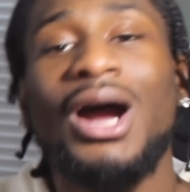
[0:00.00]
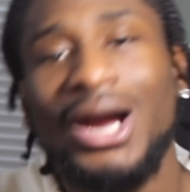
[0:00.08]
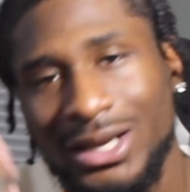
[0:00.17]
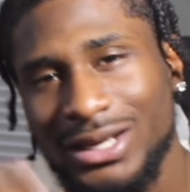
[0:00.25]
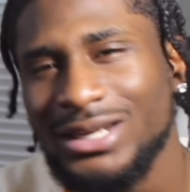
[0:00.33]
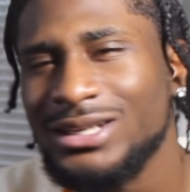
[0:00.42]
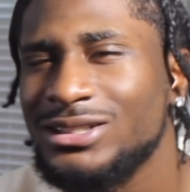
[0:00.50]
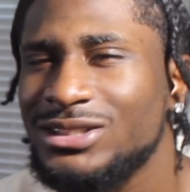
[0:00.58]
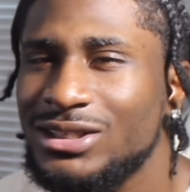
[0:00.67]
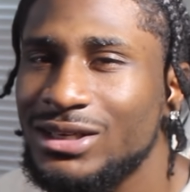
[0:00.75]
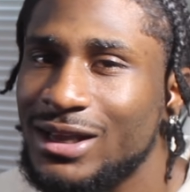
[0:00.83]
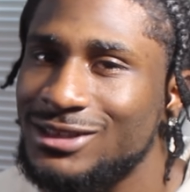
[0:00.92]
Alright, and
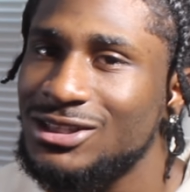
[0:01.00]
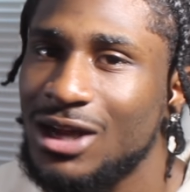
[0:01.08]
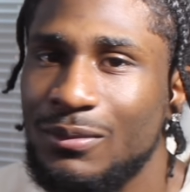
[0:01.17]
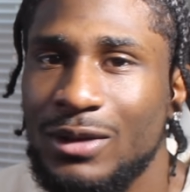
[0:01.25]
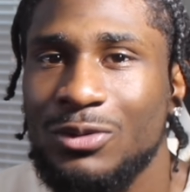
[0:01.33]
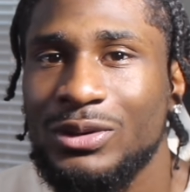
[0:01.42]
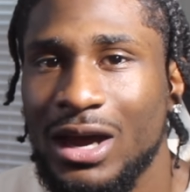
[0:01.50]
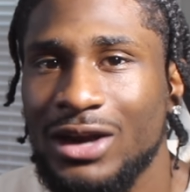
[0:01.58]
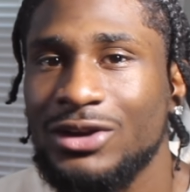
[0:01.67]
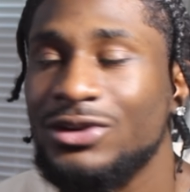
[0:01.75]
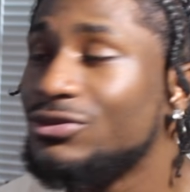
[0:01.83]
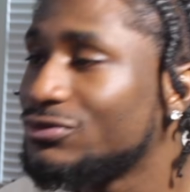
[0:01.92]
until next time, man, we out
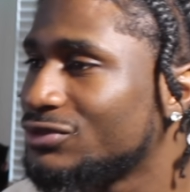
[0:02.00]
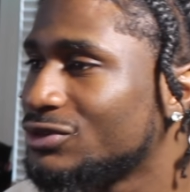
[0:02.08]
of here.